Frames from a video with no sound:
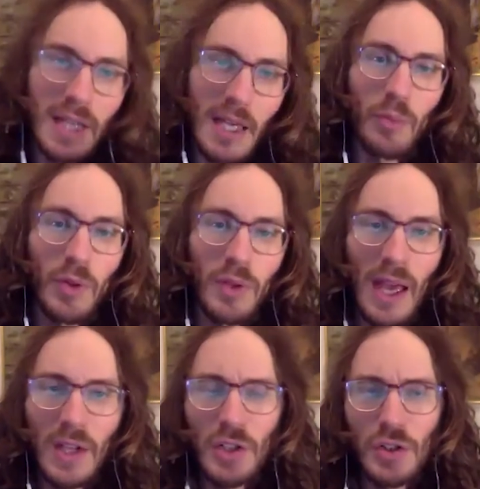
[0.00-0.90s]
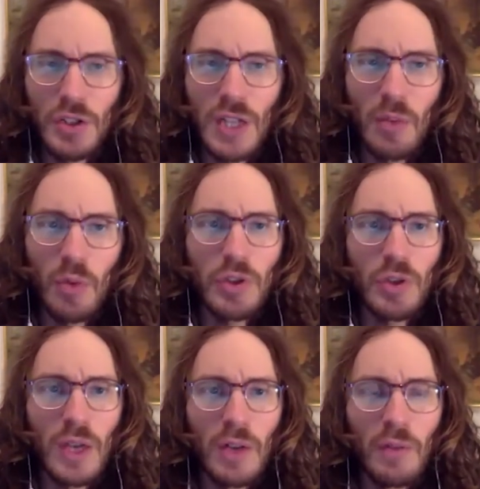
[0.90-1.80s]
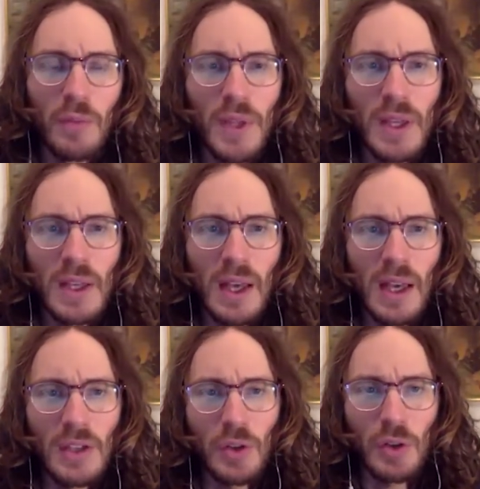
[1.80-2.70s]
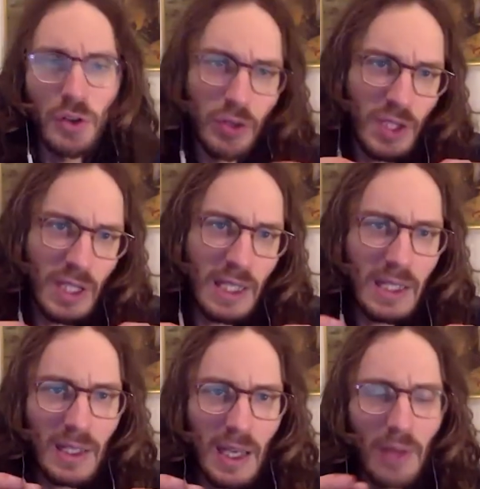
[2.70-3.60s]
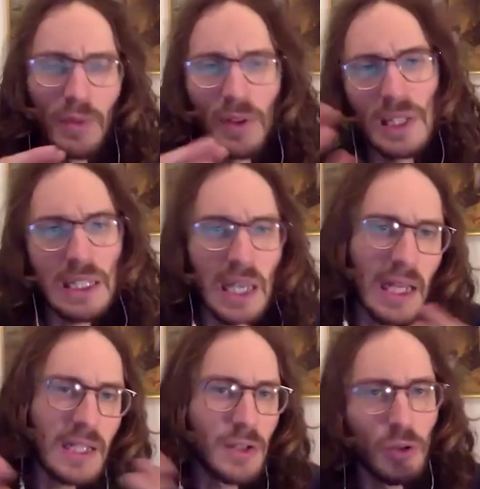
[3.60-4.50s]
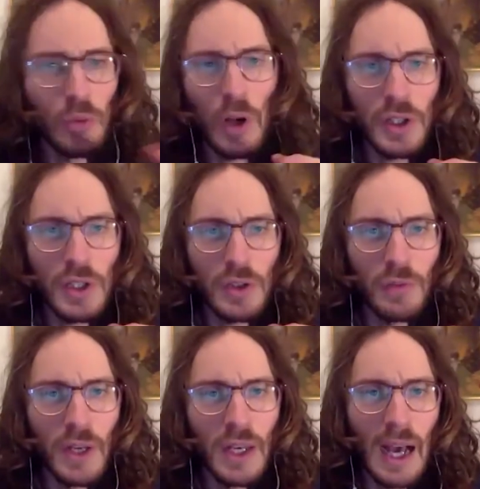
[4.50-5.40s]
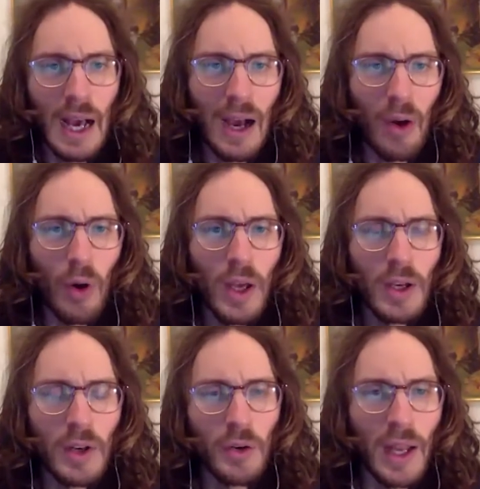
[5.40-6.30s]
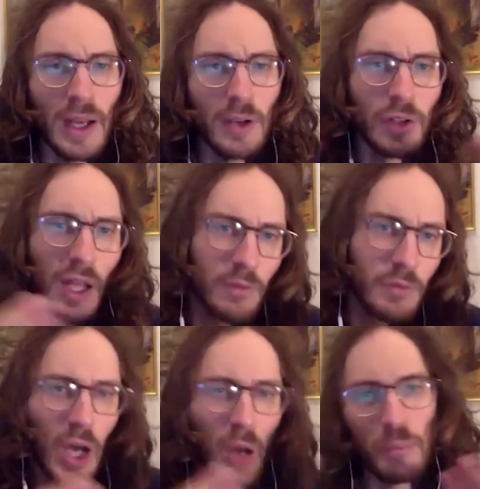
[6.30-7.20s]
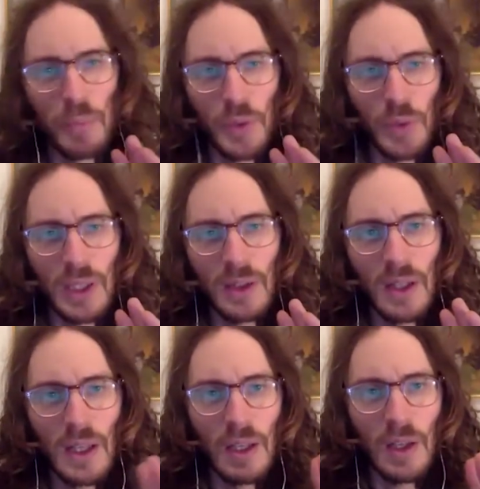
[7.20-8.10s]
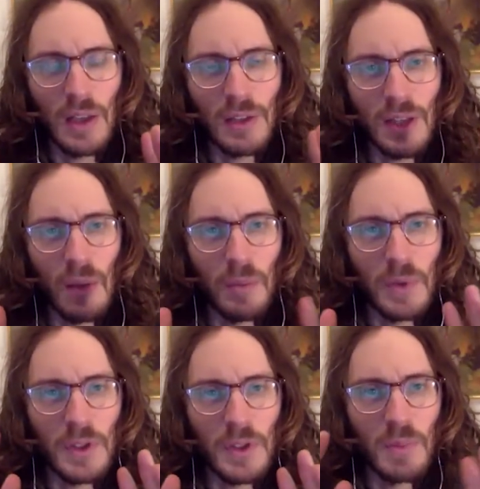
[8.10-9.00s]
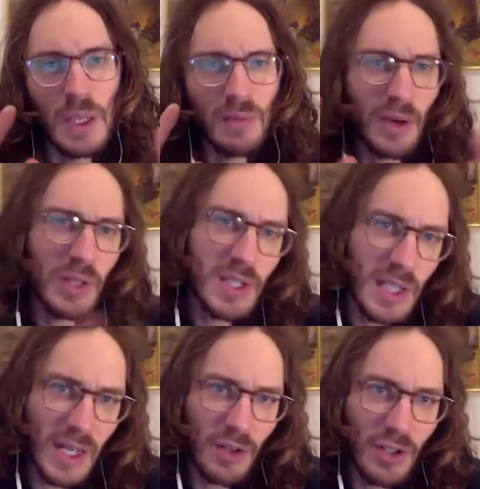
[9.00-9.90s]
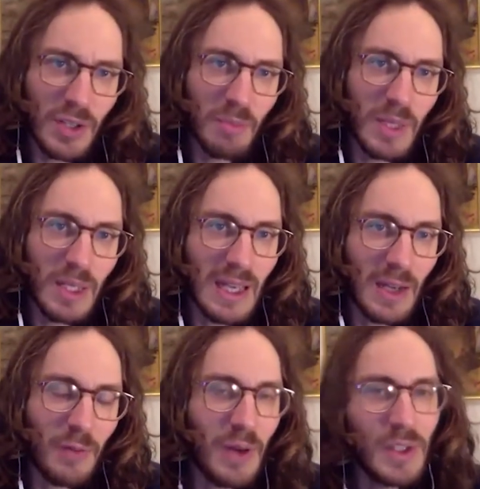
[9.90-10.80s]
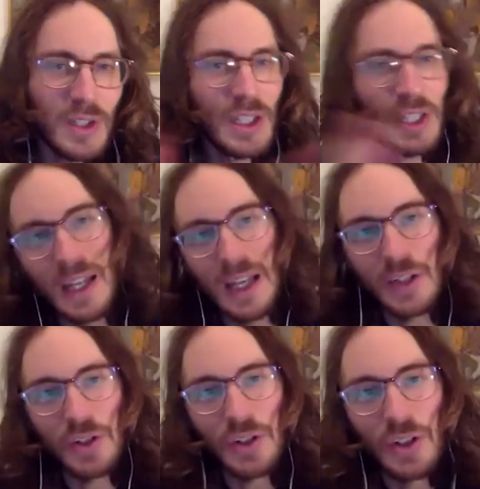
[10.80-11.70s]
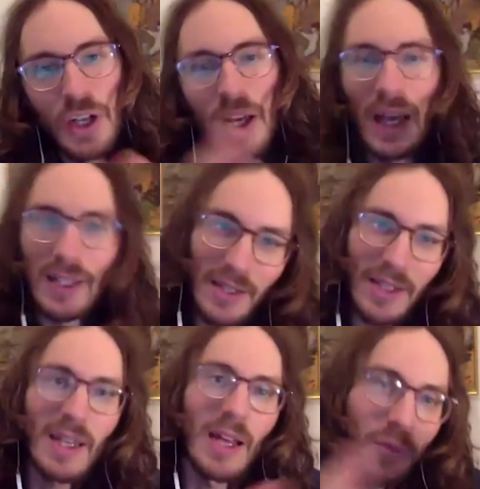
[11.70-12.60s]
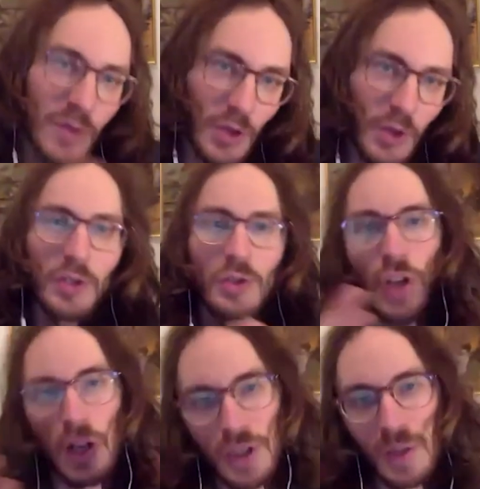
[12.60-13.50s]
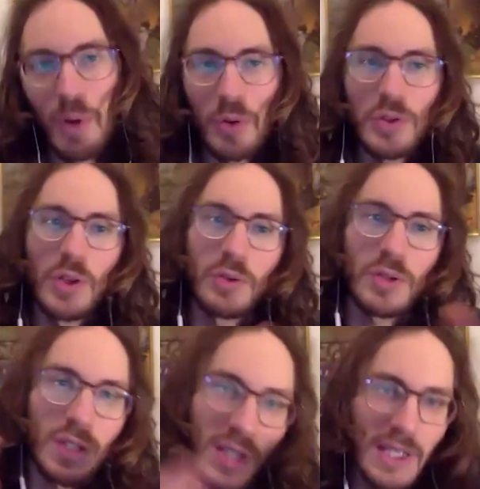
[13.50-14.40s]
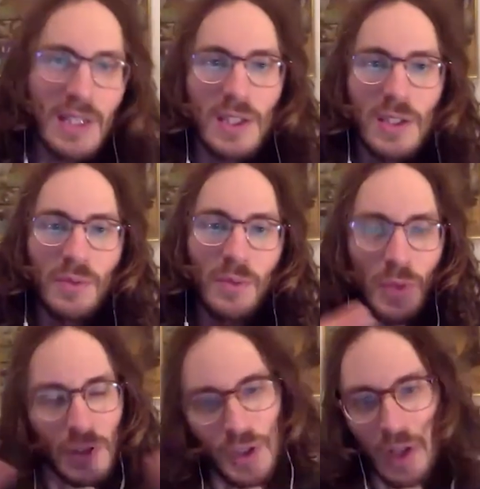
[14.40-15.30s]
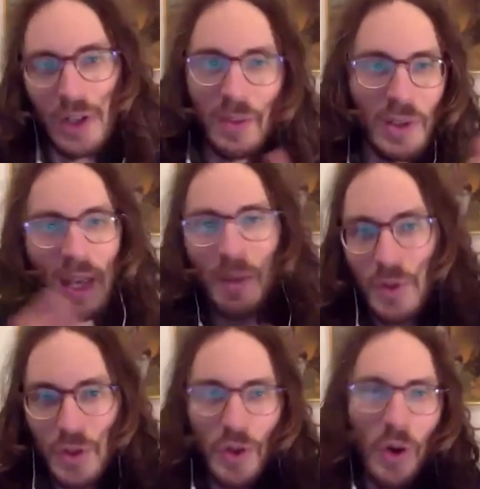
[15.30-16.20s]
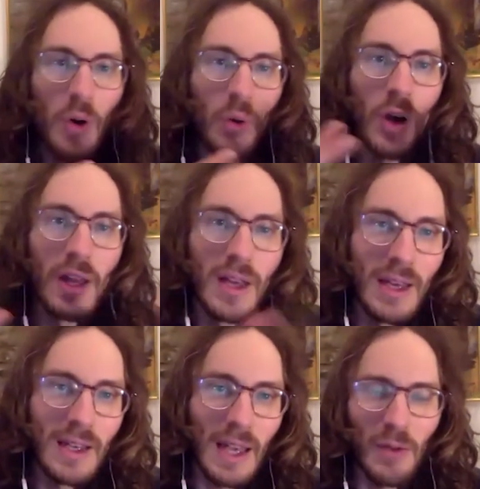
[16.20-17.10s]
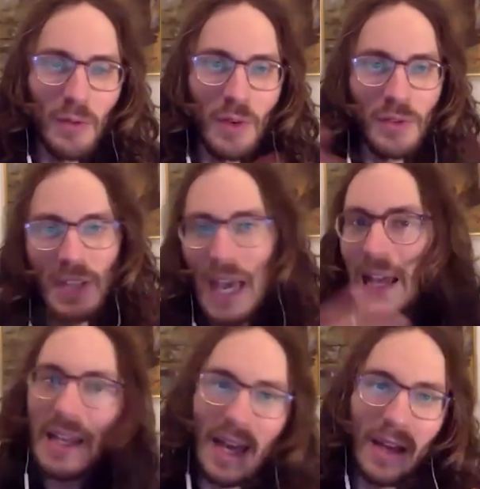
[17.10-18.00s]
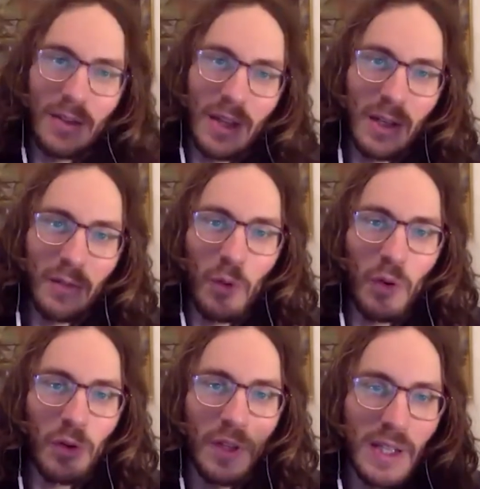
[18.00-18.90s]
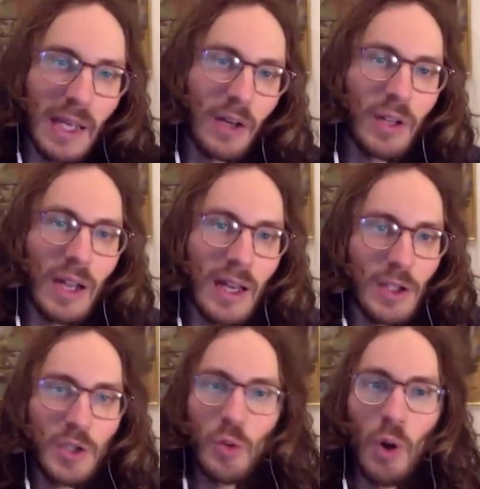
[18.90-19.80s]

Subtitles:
same with the editors, they also kind of started to see kind of the details and nuances of how Greta could kind of jump between some being very serious and being kind of very teenager, and then they kind of started to juxtapose those scenes, which suddenly became so kind of telling, I think, for the year that I saw.